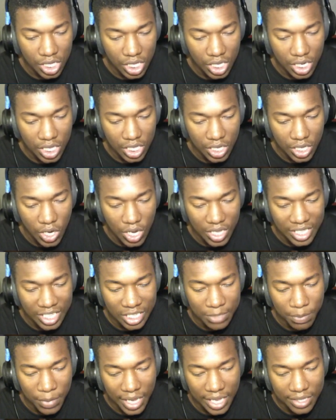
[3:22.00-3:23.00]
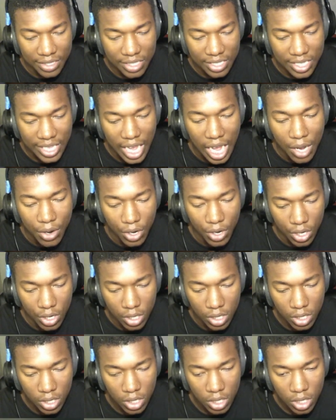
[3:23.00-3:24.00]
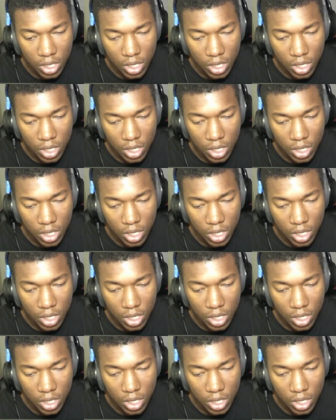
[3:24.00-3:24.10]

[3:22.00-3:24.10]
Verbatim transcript: is literally on this man's counter.